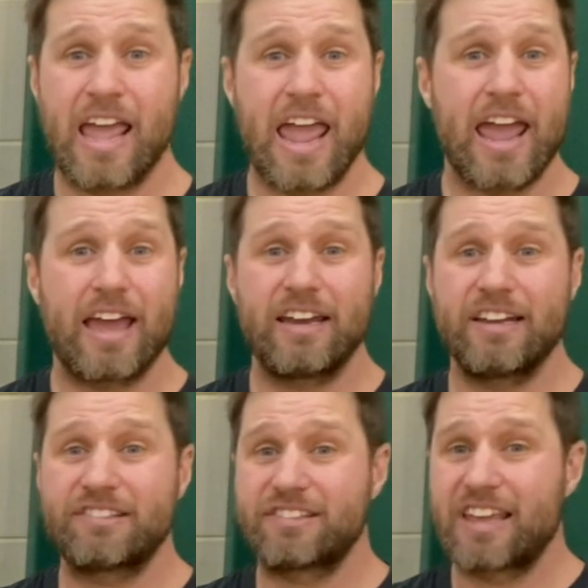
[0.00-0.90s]
and
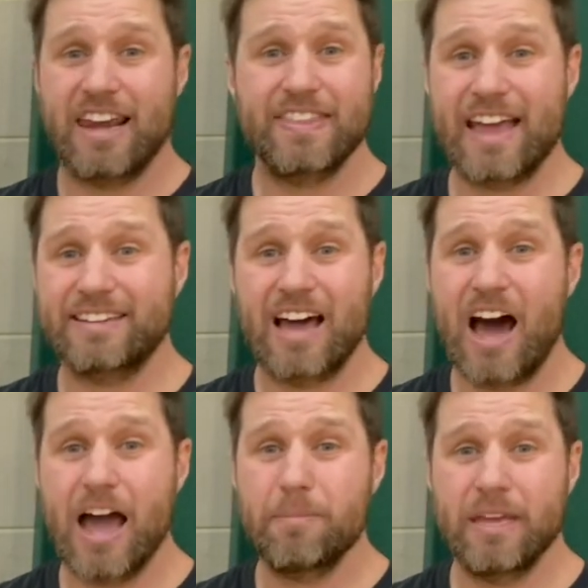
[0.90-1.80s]
it's getting that
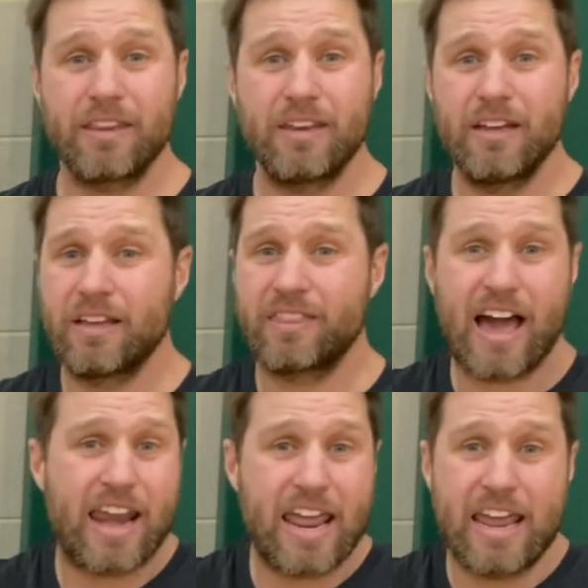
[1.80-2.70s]
timing
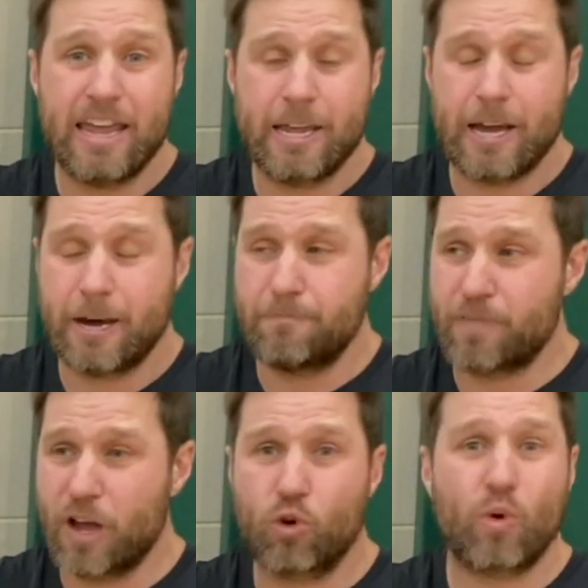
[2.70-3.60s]
that
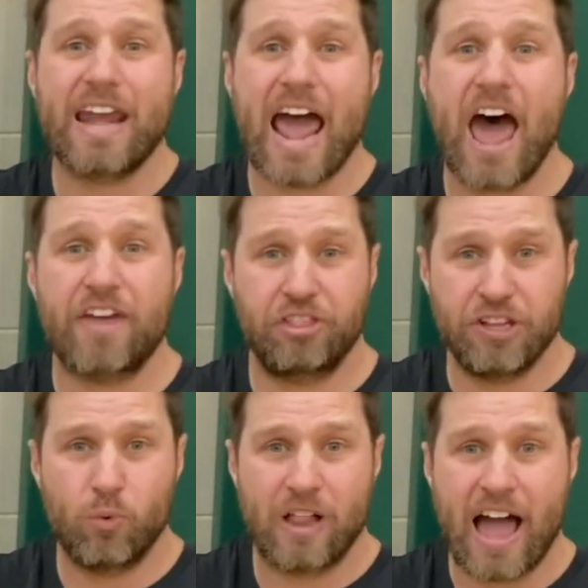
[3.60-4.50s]
a great
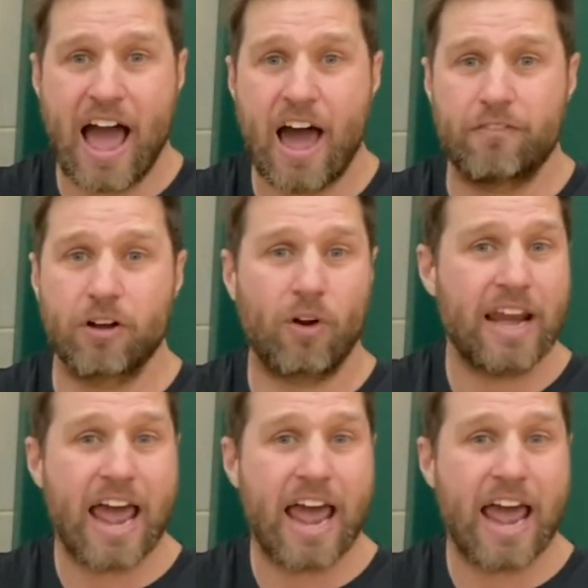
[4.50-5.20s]
athlete will have. A great